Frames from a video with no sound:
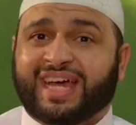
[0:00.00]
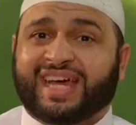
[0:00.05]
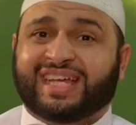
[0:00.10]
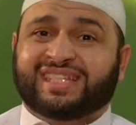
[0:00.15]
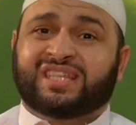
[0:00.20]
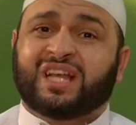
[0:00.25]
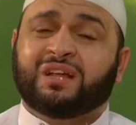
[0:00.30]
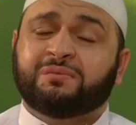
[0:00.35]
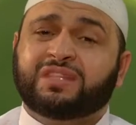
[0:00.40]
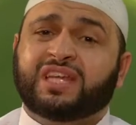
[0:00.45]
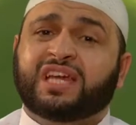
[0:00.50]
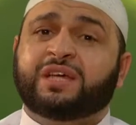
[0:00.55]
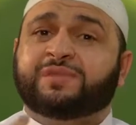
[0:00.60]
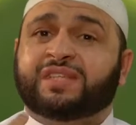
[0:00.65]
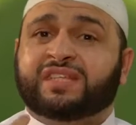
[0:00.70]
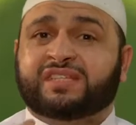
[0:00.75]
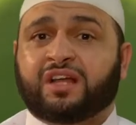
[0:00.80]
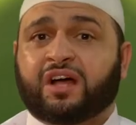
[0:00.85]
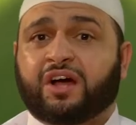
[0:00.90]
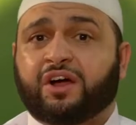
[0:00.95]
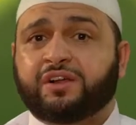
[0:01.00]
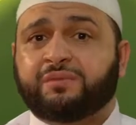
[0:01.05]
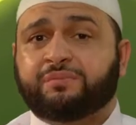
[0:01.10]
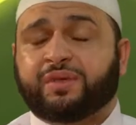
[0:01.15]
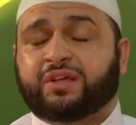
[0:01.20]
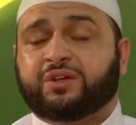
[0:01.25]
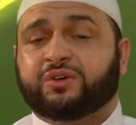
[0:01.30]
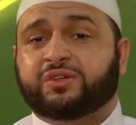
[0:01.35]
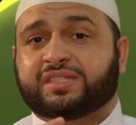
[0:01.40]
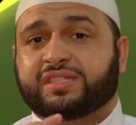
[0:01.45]
sometimes it's hard
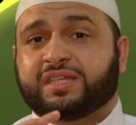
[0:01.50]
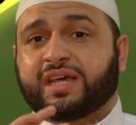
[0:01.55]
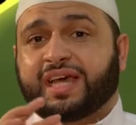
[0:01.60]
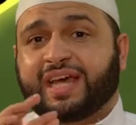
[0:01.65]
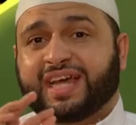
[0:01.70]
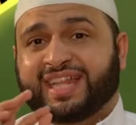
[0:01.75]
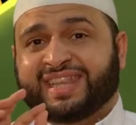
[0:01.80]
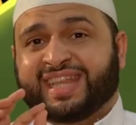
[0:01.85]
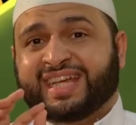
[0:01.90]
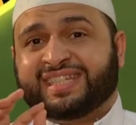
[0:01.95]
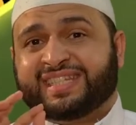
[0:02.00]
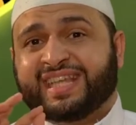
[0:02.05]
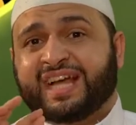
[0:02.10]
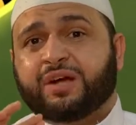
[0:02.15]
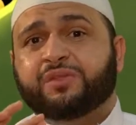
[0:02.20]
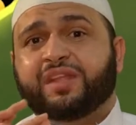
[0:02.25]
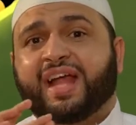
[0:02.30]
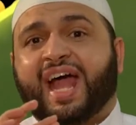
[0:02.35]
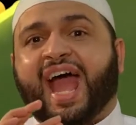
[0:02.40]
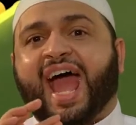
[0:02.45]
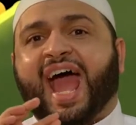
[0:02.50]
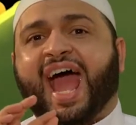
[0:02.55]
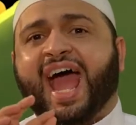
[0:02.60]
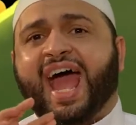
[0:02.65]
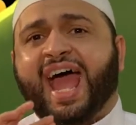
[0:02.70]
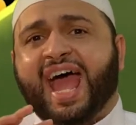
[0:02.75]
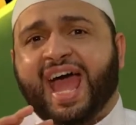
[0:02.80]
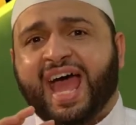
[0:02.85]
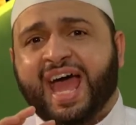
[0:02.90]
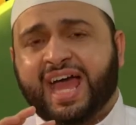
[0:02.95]
because the sound
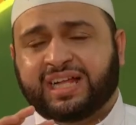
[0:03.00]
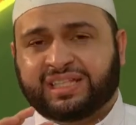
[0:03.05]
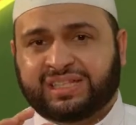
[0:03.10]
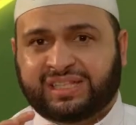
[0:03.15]
ha